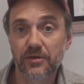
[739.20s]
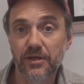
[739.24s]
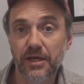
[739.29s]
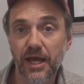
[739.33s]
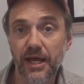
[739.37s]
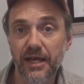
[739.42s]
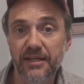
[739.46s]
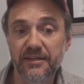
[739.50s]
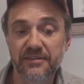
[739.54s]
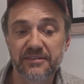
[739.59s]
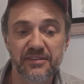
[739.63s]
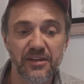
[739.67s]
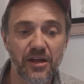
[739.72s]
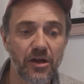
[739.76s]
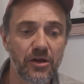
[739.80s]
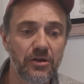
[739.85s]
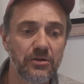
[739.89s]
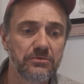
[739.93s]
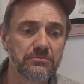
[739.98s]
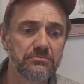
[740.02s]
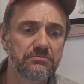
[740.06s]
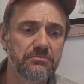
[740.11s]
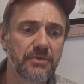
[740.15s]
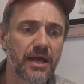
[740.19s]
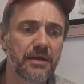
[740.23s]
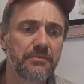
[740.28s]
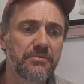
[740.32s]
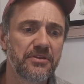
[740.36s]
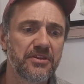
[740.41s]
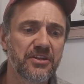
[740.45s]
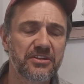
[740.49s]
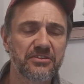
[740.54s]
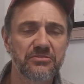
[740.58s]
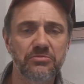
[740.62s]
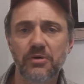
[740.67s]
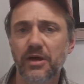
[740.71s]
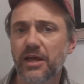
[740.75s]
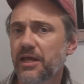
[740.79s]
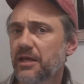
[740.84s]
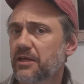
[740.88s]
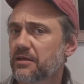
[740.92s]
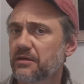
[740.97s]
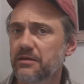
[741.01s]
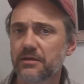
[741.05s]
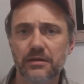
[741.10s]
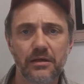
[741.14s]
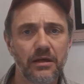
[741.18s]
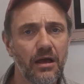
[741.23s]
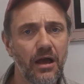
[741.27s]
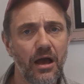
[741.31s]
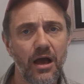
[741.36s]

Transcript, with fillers: Okay, so maybe this week,